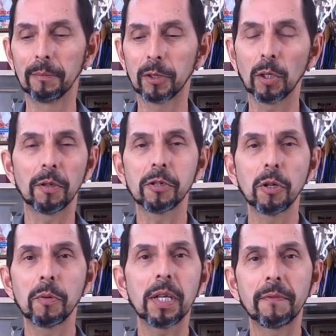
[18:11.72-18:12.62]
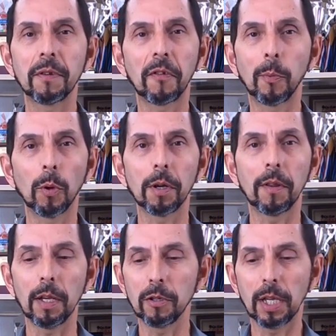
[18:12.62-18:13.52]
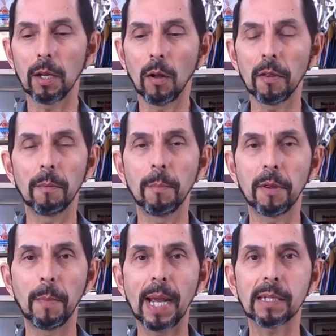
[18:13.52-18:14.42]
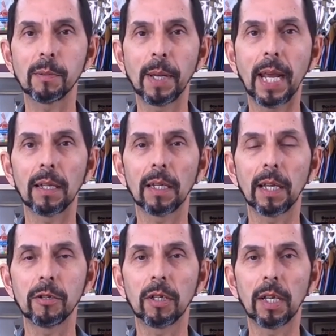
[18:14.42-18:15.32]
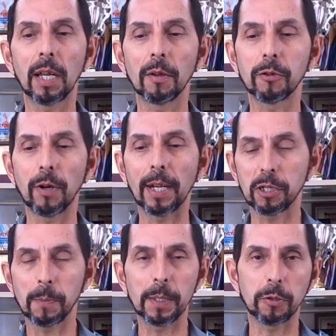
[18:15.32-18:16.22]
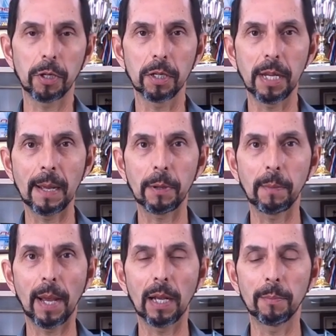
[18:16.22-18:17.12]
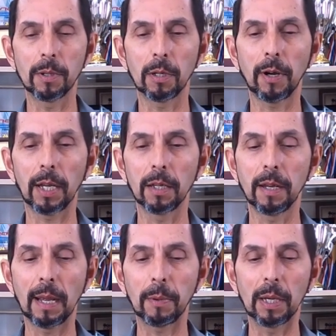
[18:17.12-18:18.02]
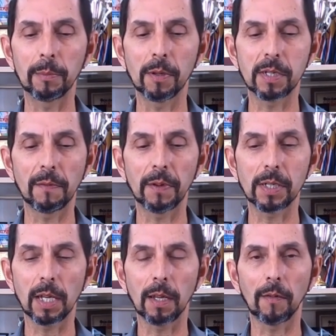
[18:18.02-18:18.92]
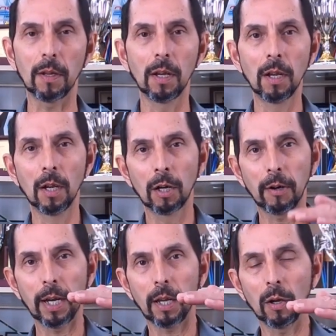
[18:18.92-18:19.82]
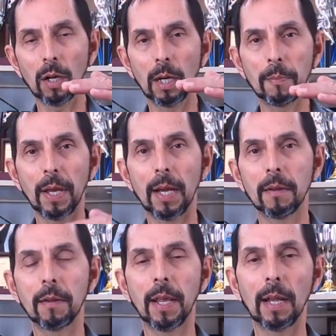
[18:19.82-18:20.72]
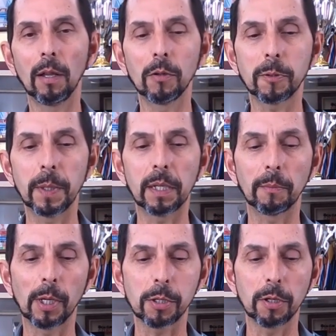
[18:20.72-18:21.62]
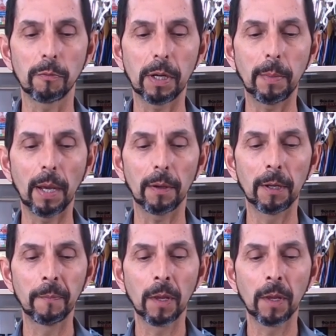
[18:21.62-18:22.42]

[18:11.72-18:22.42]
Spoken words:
So there's no need for the sport thing. You get all the maximum handling that you can get on the track just by turning the damping back up and cranking the damping up to the stiffing settings and cranking up that low speed compression and rebound.